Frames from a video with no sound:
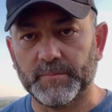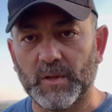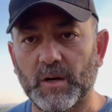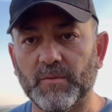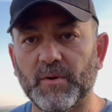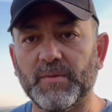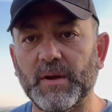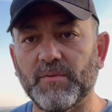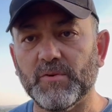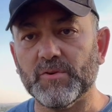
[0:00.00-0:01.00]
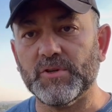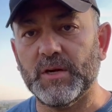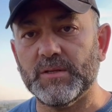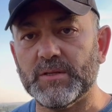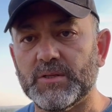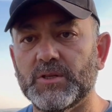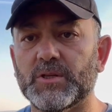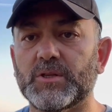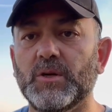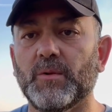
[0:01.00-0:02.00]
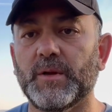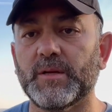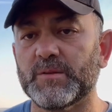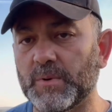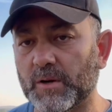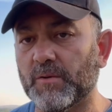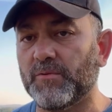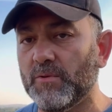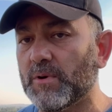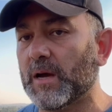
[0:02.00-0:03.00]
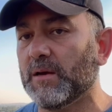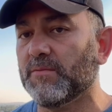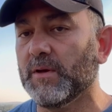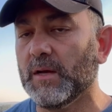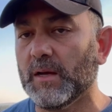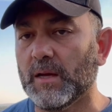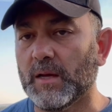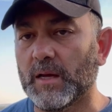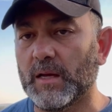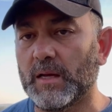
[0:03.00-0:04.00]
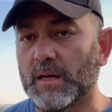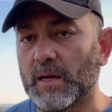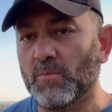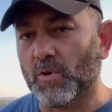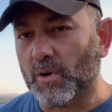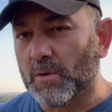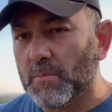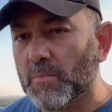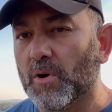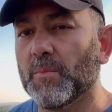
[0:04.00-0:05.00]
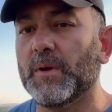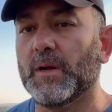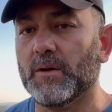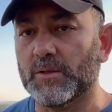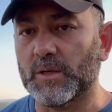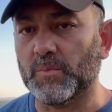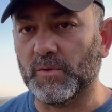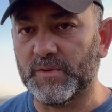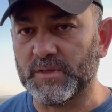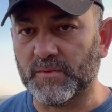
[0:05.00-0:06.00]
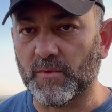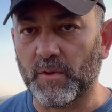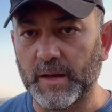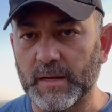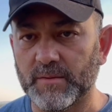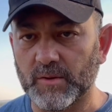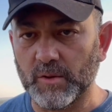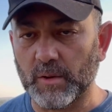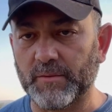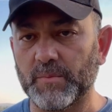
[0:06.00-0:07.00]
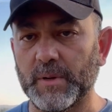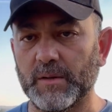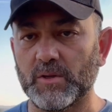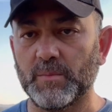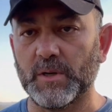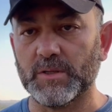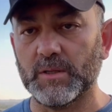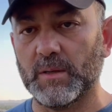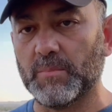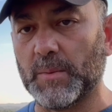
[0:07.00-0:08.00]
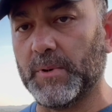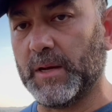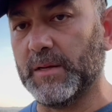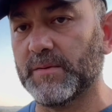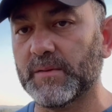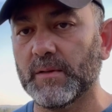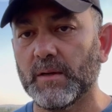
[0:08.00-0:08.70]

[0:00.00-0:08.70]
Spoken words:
However, if that future changes, just know that it's better if you have a more permanent or temporal visa for that, so you don't have to pay too much in property gains.